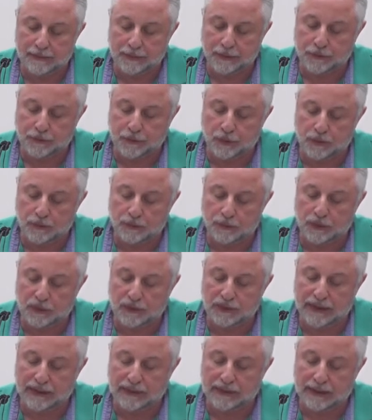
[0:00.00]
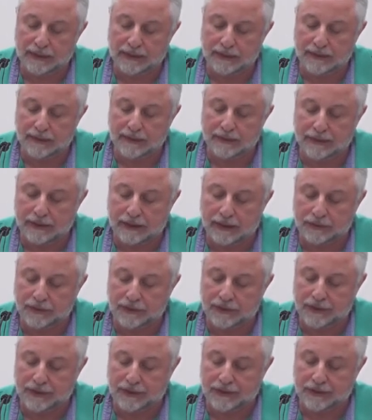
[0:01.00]
performed on the analysand's
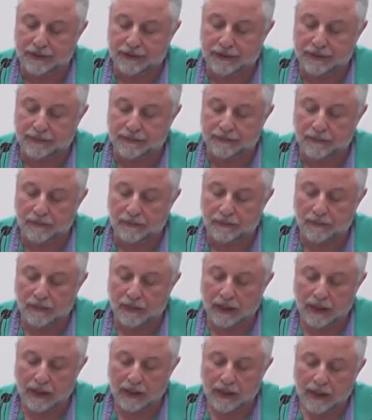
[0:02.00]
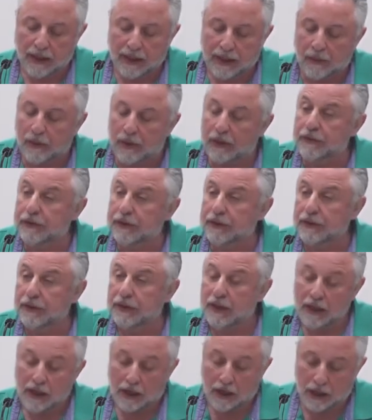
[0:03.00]
utterances. However,
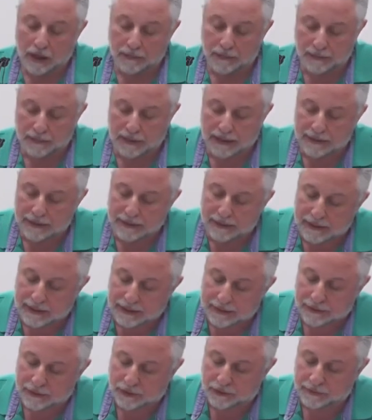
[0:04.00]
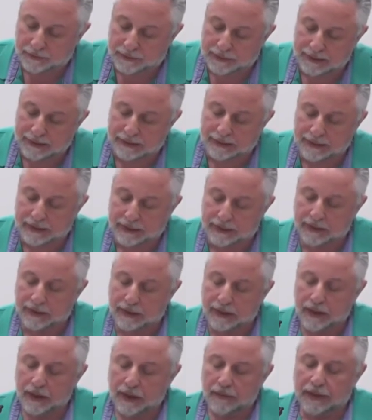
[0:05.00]
Habermas is less
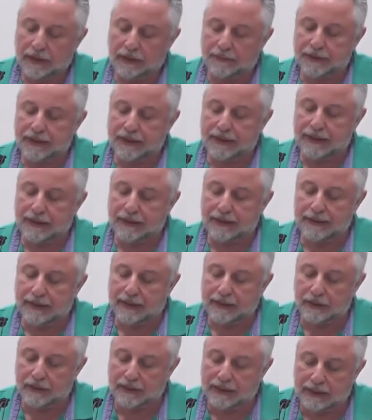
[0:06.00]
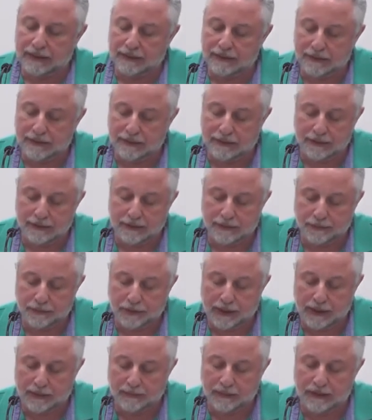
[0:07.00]
convincing when he presents psychoanalysis as the
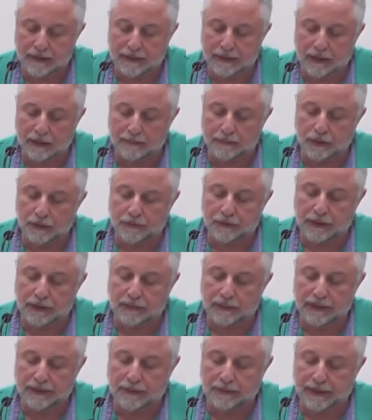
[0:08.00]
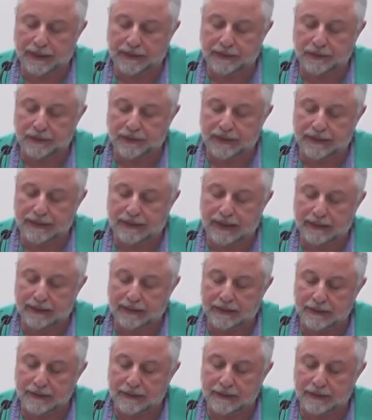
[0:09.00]
prime example of an emancipatory
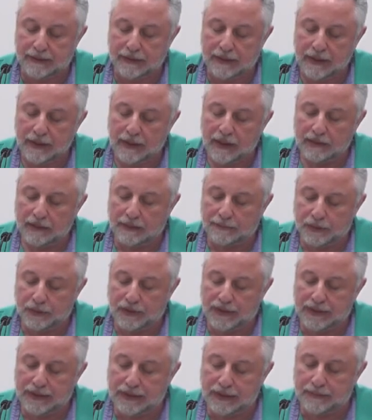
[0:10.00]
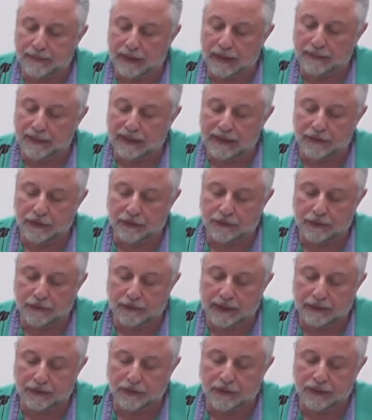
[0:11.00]
science that proceeds by means of a
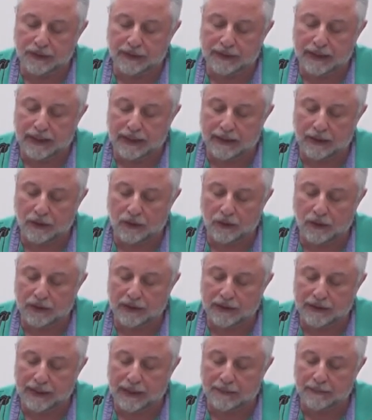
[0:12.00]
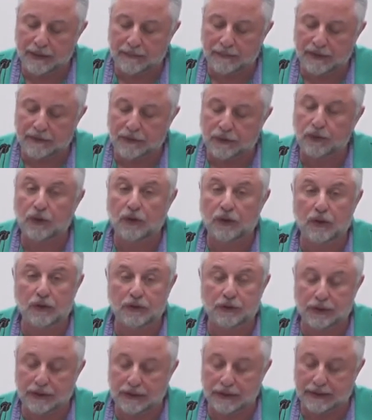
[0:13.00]
rational dialogue enabling
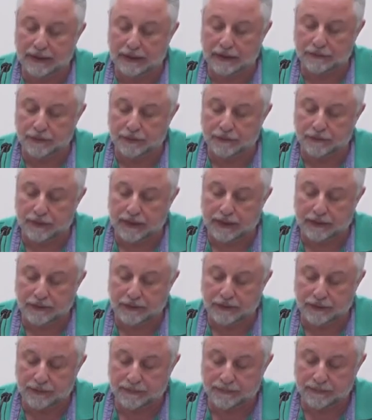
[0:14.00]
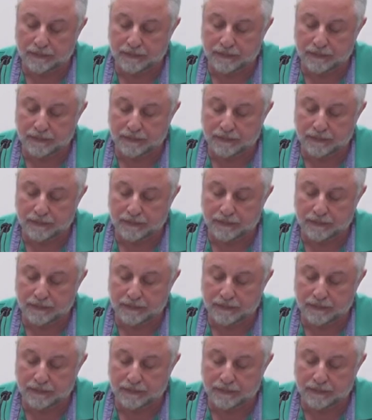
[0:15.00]
methodological self reflection.